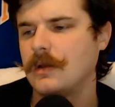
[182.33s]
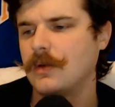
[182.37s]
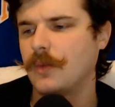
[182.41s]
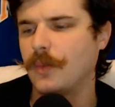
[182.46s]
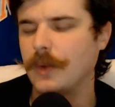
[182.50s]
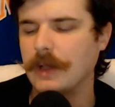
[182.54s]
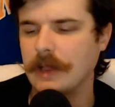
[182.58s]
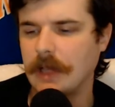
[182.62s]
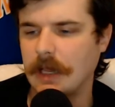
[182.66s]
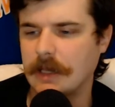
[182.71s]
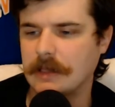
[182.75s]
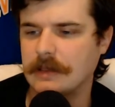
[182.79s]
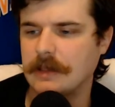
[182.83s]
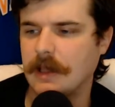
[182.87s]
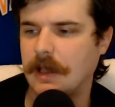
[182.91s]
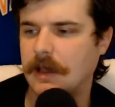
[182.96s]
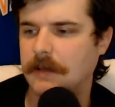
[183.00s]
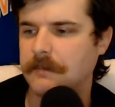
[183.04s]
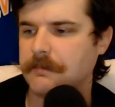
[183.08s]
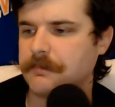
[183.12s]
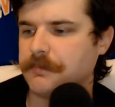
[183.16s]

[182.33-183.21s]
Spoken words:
We like that.